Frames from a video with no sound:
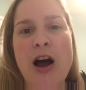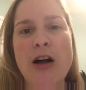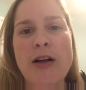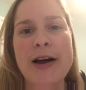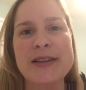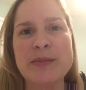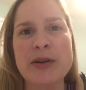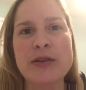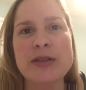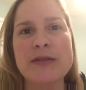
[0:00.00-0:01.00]
All
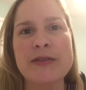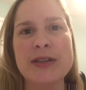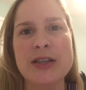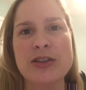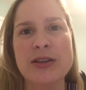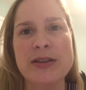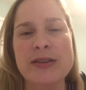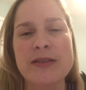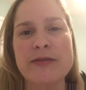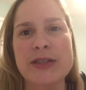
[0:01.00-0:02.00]
hospitals,
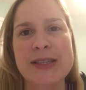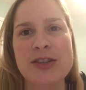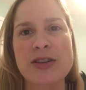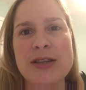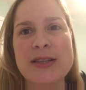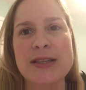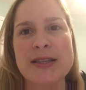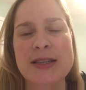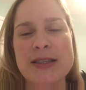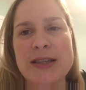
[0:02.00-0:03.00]
physicians, physician
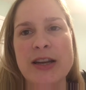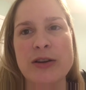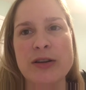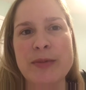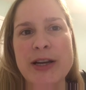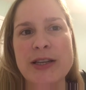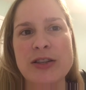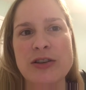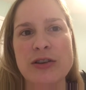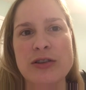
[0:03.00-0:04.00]
assistants, and nurse
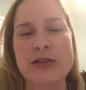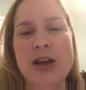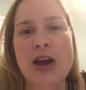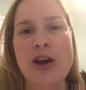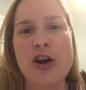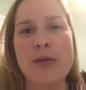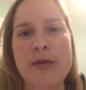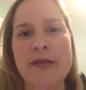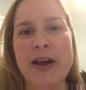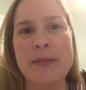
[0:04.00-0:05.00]
practitioners who
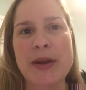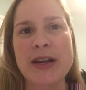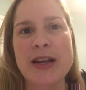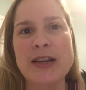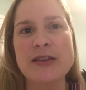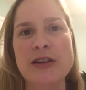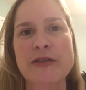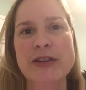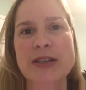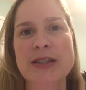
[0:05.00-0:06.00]
provide Medicaid
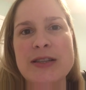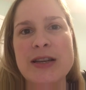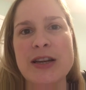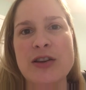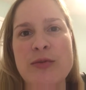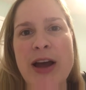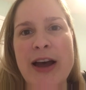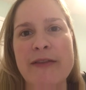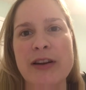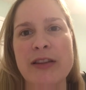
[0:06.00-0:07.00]
services and who
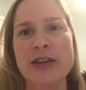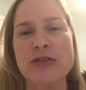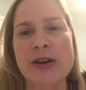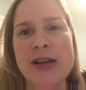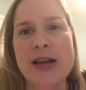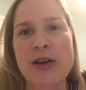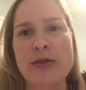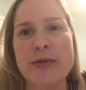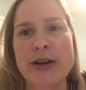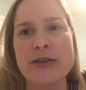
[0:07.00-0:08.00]
have an electronic
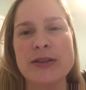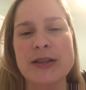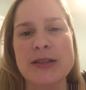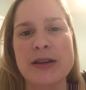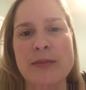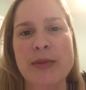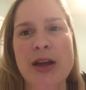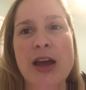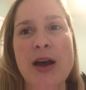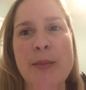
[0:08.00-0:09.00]
health record system
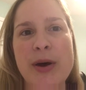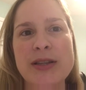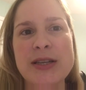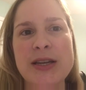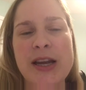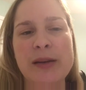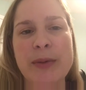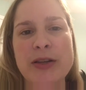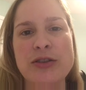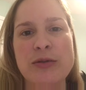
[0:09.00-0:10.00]
must connect
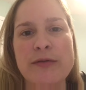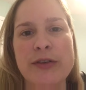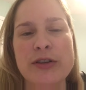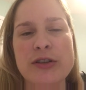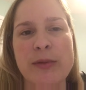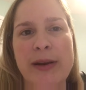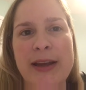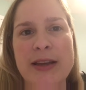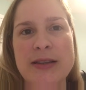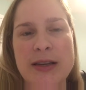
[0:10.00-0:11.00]
by June 1,
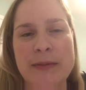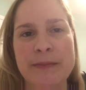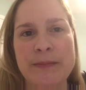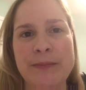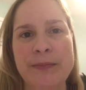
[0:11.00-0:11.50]
2018.